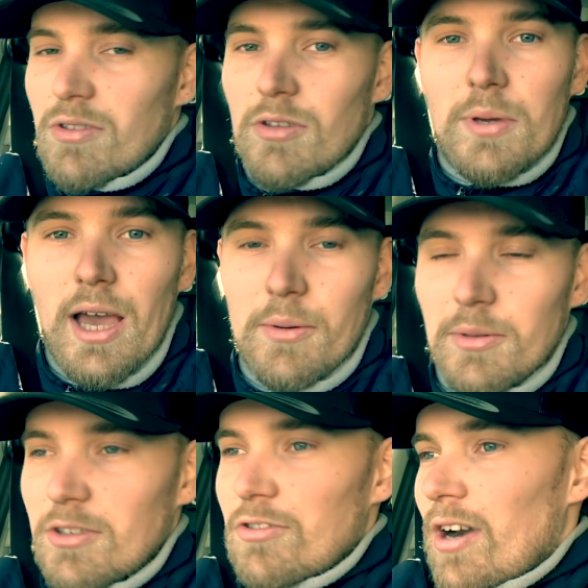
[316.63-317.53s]
to be able
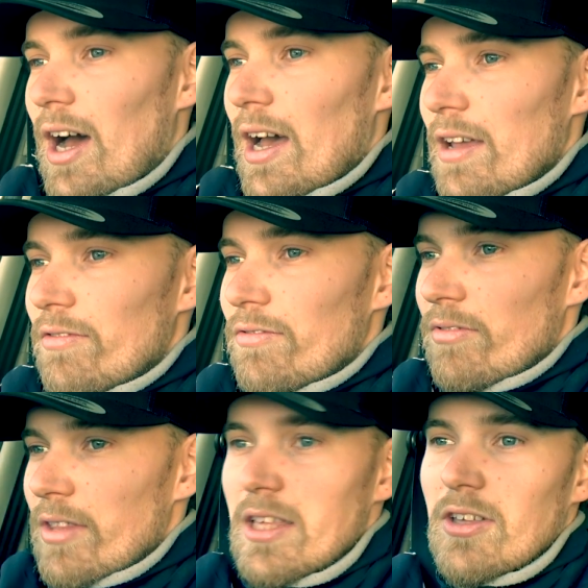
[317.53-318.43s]
to
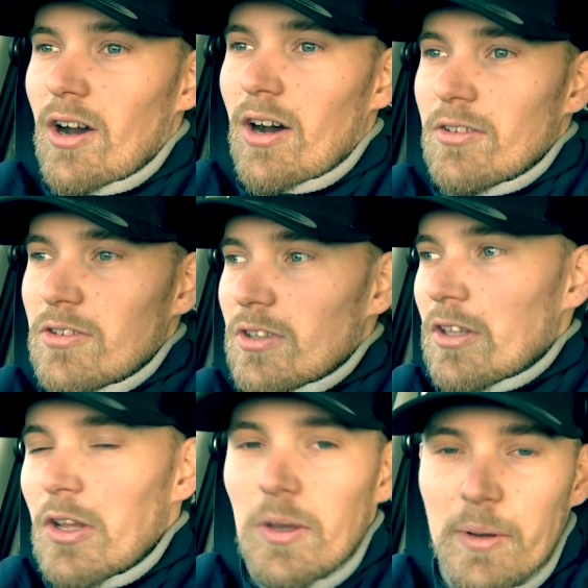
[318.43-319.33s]
drive this car to the
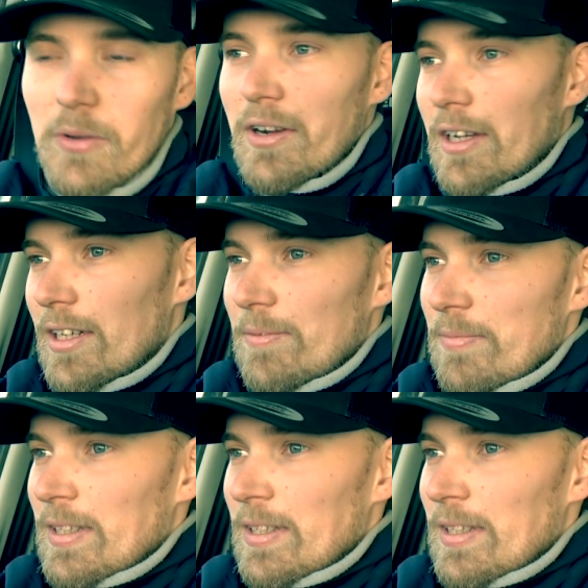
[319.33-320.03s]
Nürburgring.